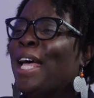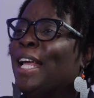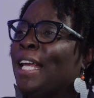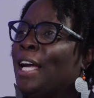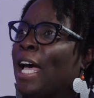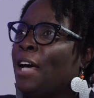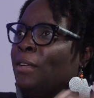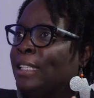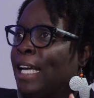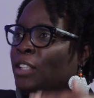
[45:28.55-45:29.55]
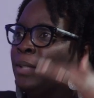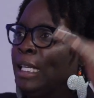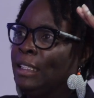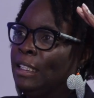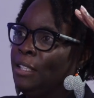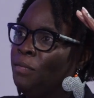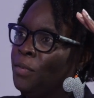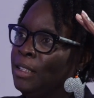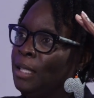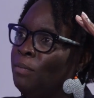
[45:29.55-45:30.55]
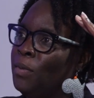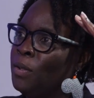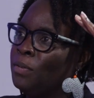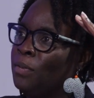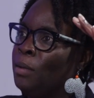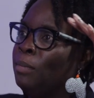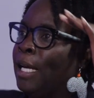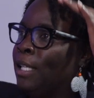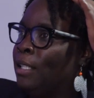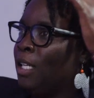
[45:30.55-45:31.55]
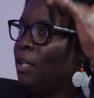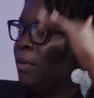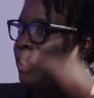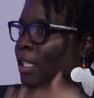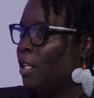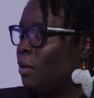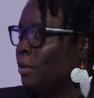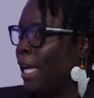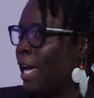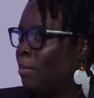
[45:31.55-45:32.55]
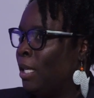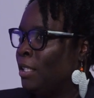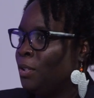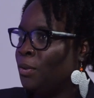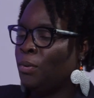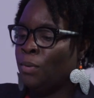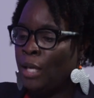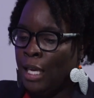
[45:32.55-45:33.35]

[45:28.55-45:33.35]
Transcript: Like how is that transition for some folks from like decreasing those habits to,